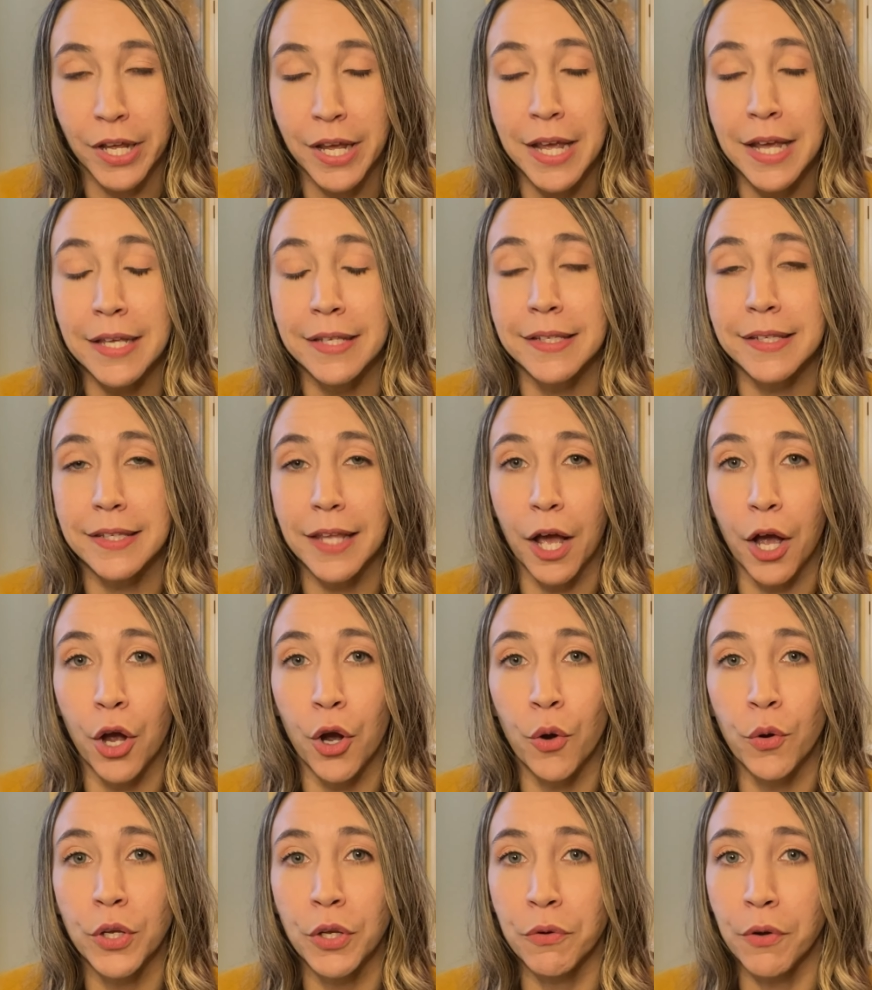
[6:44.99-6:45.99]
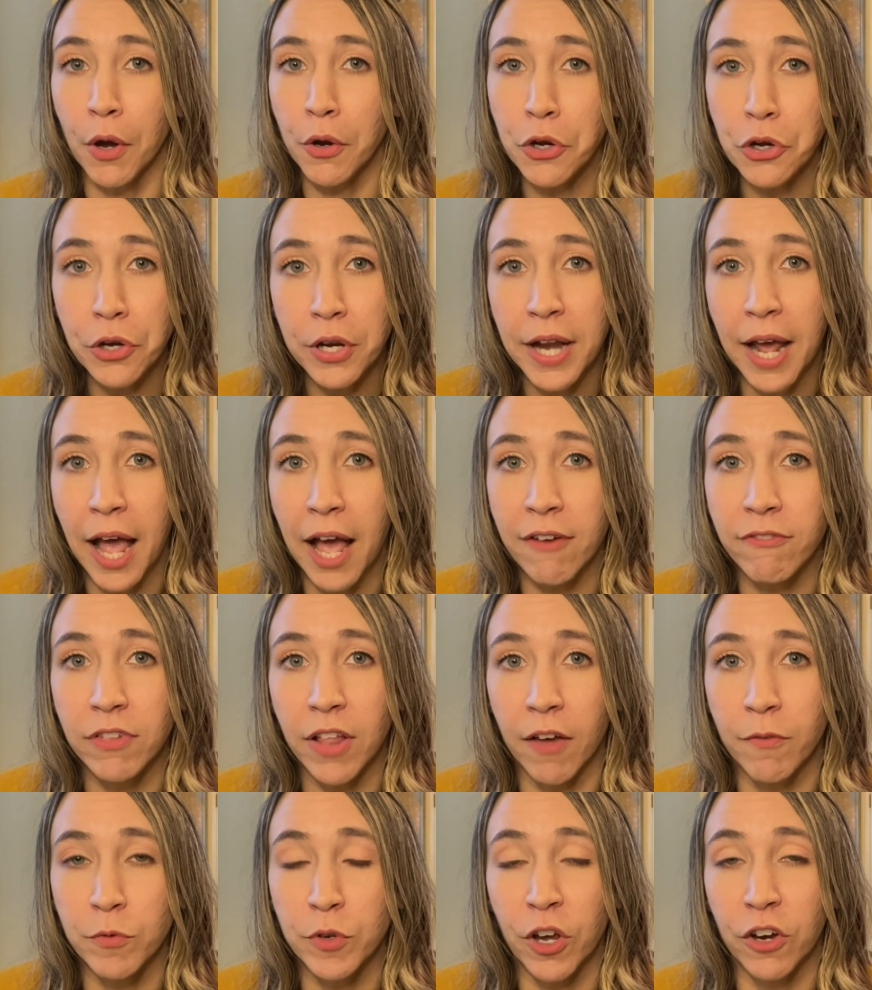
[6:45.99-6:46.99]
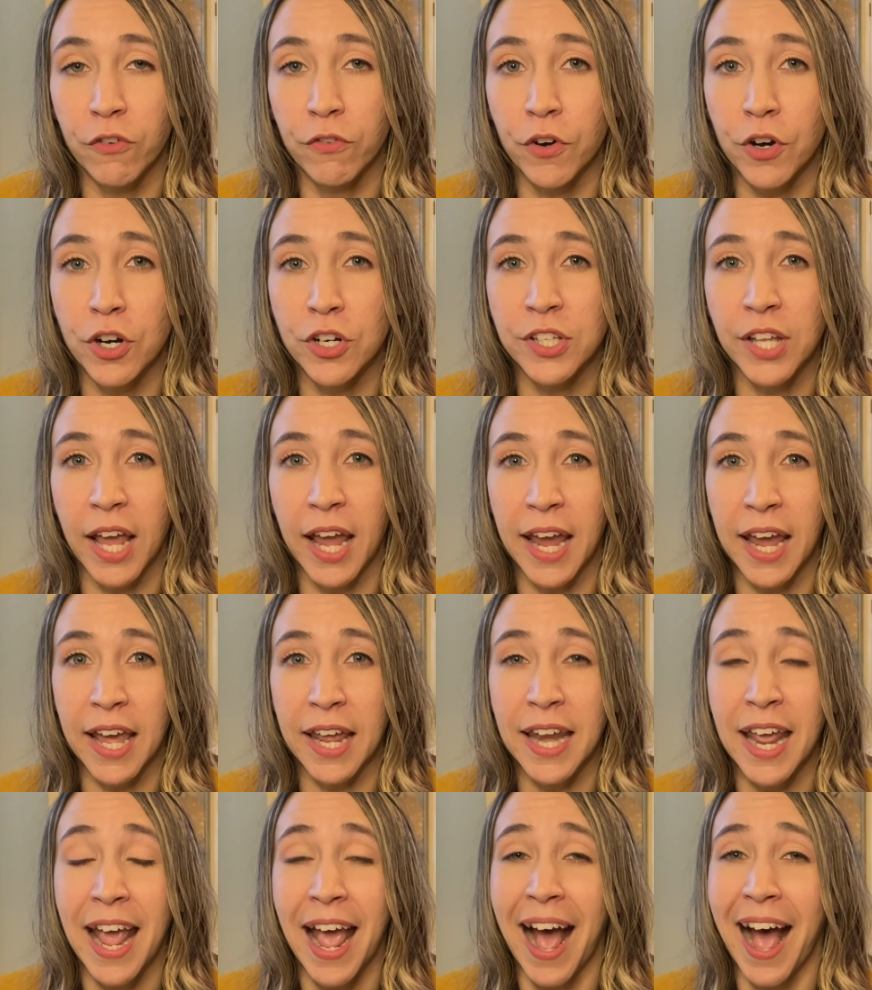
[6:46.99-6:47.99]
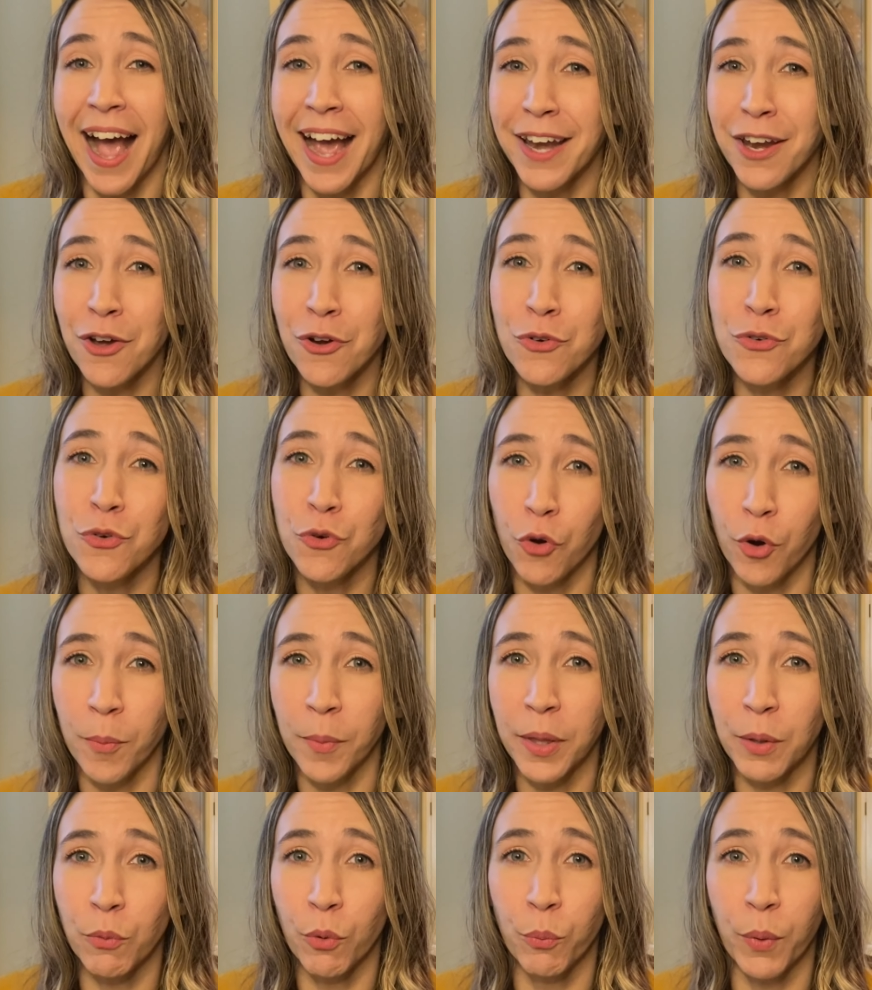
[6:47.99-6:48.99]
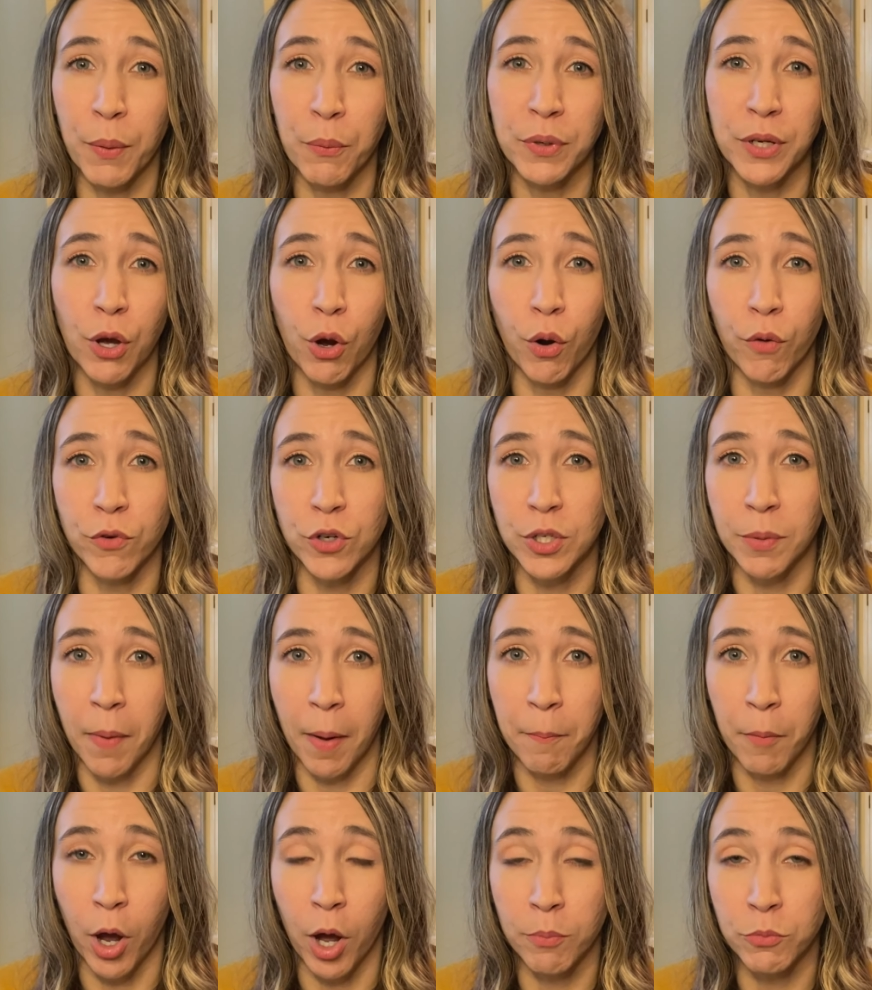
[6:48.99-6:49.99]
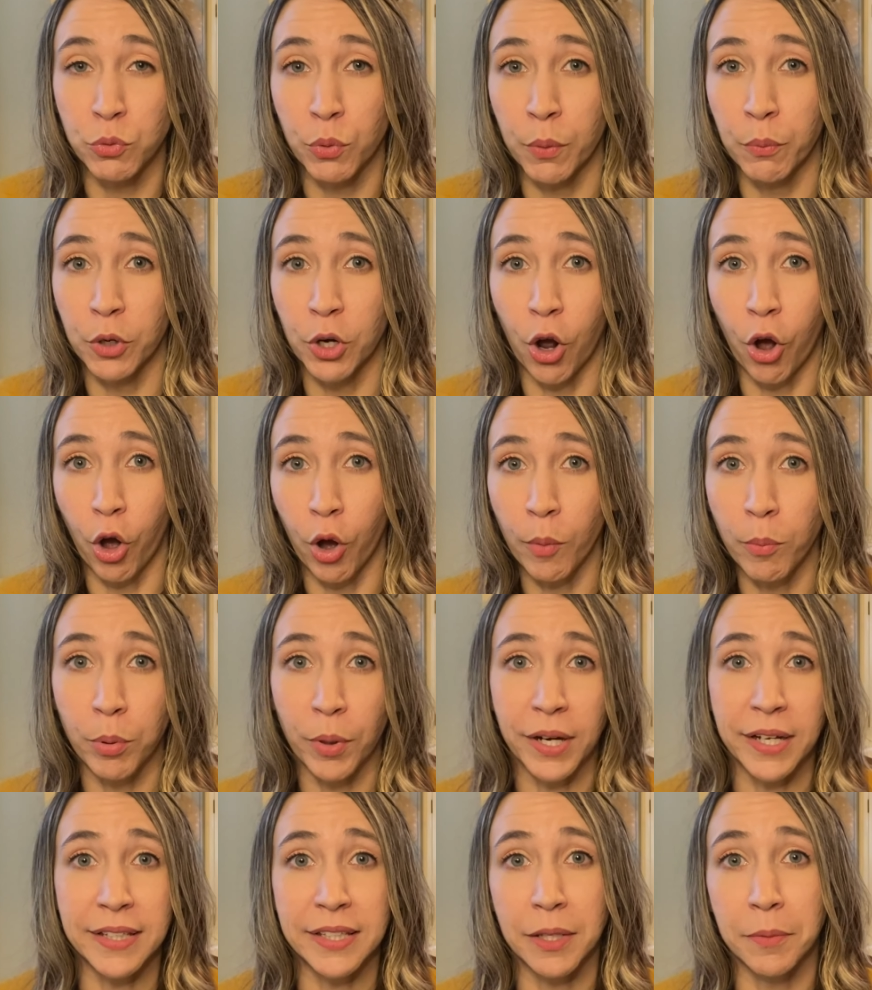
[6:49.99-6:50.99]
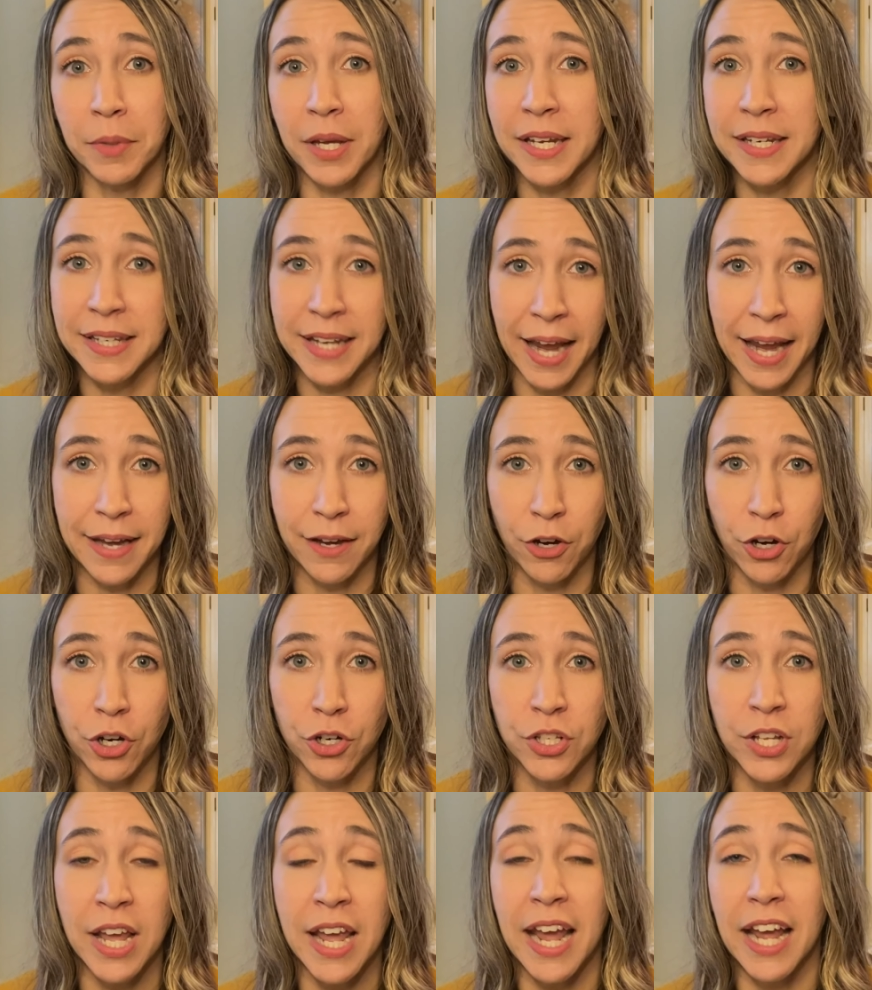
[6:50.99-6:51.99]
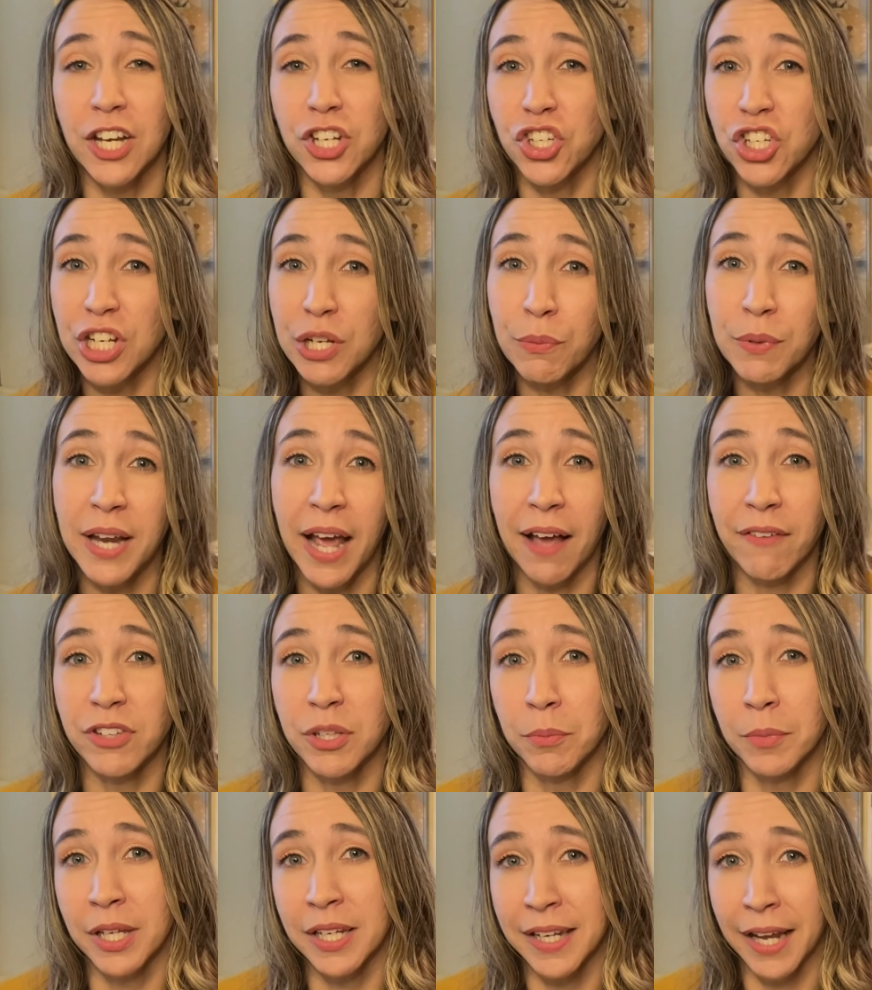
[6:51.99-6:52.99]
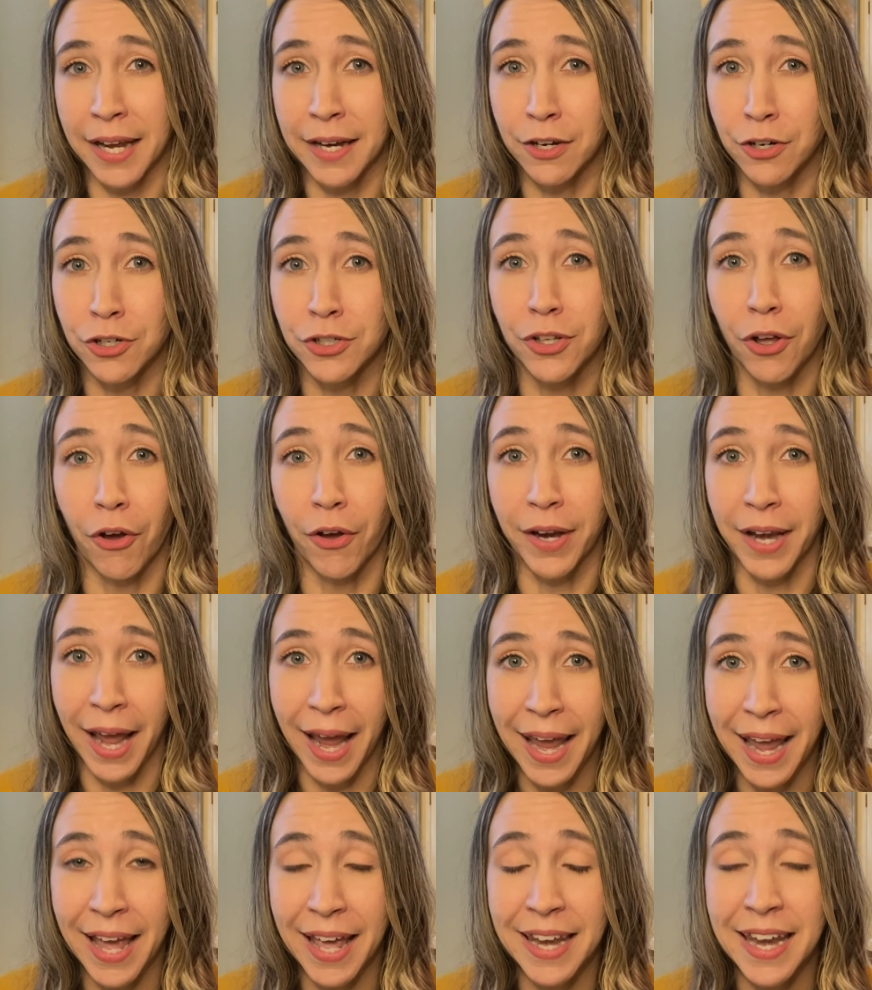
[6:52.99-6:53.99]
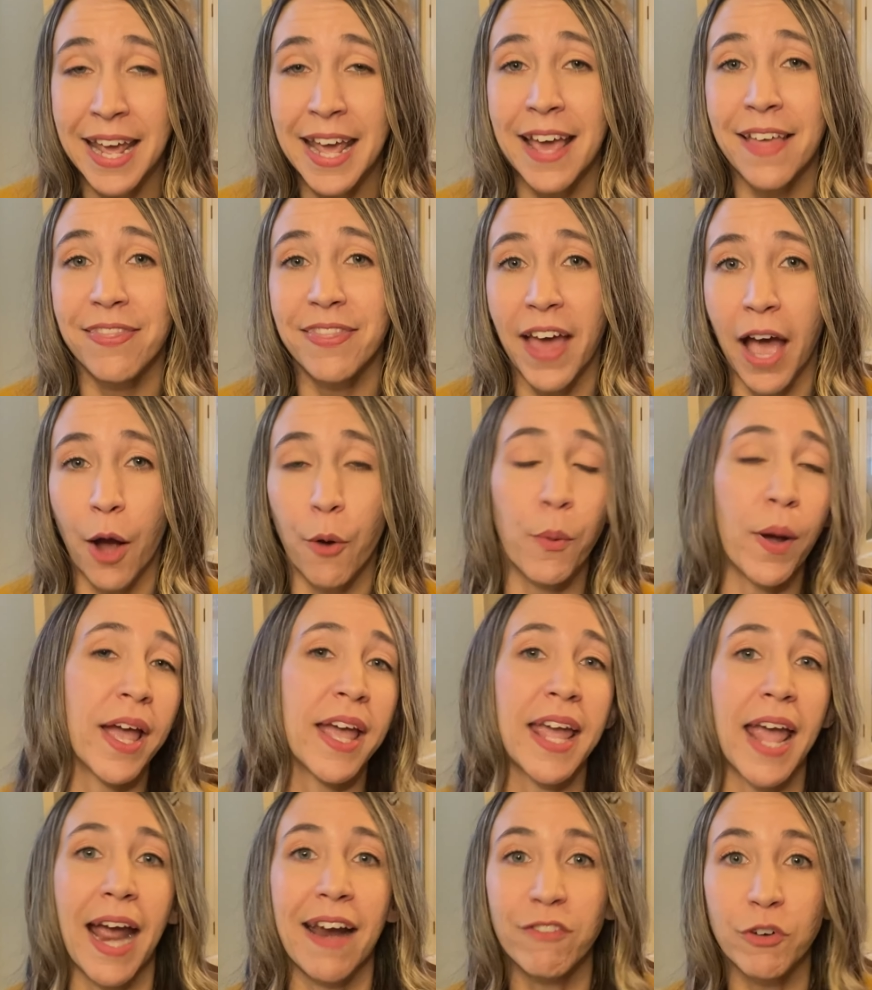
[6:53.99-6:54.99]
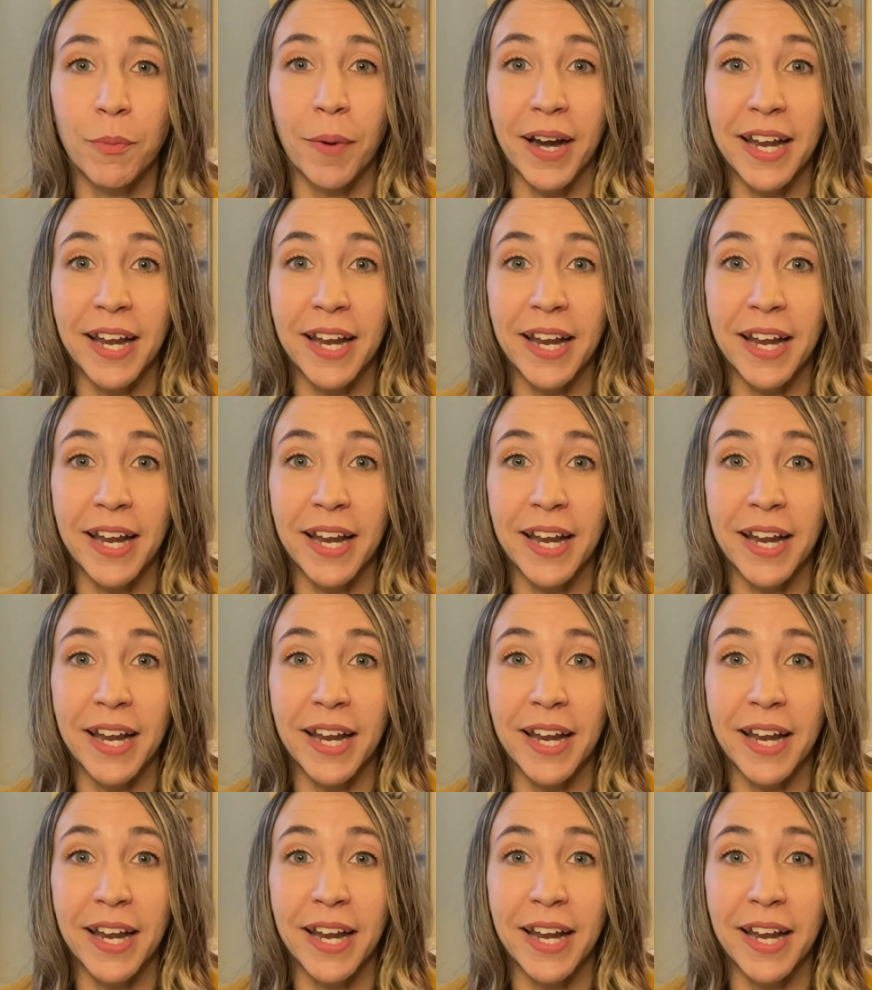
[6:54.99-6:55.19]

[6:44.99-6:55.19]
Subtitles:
So you know you're gonna have leftovers, and I know normally when we would go over to my mom's, we would all bring some containers, and she would have some containers on hand. That way everybody